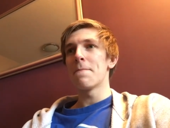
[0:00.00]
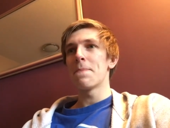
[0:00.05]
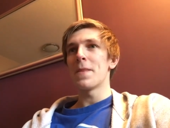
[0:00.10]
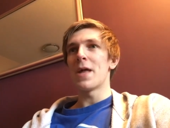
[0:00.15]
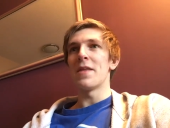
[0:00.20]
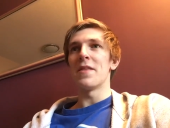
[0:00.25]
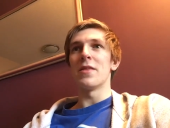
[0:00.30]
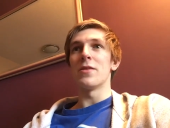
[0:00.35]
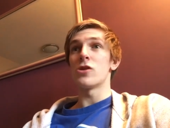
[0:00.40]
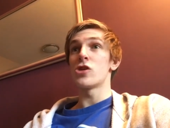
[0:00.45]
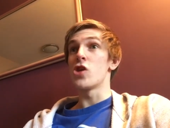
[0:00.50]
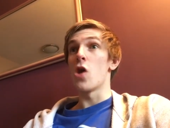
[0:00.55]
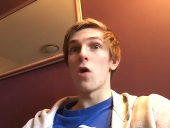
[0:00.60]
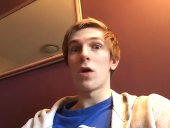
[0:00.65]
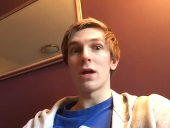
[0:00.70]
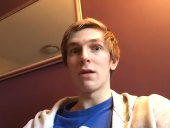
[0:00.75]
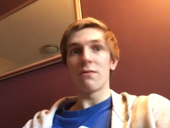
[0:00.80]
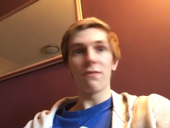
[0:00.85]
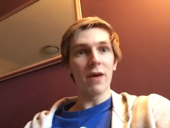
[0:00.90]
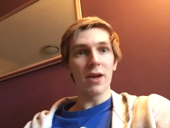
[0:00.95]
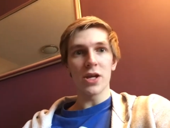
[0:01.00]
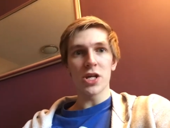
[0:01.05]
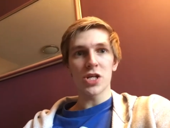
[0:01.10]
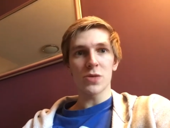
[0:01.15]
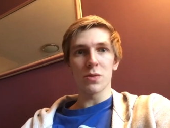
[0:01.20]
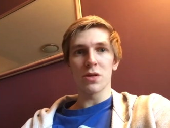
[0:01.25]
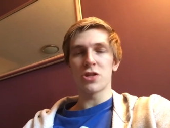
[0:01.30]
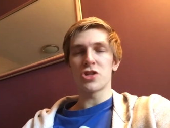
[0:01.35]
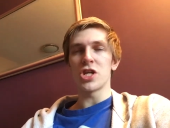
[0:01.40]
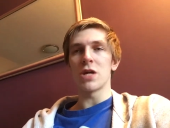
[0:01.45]
And then the shocking finish
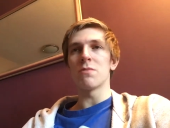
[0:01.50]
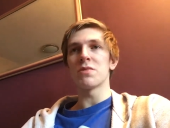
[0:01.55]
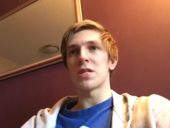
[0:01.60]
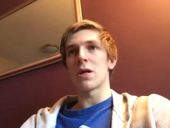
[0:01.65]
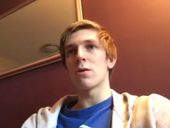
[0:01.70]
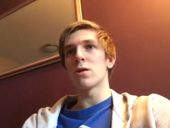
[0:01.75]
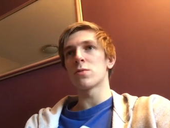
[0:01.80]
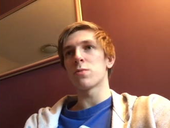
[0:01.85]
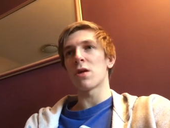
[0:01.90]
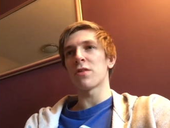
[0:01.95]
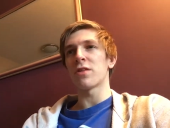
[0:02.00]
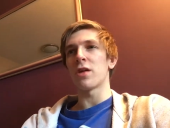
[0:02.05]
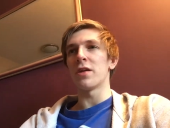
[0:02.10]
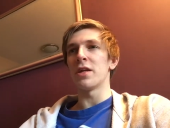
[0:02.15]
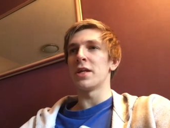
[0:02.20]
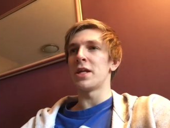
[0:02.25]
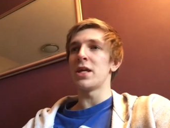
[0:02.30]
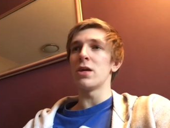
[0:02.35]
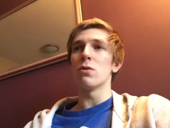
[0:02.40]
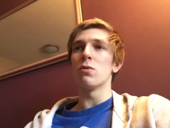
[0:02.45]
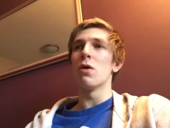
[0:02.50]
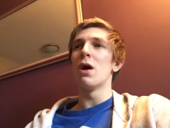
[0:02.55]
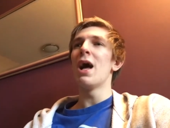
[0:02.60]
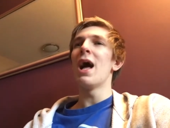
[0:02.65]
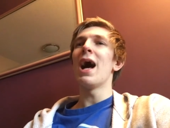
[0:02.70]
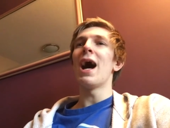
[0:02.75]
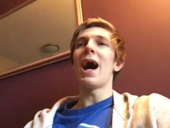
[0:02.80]
with James Ellsworth turning heel.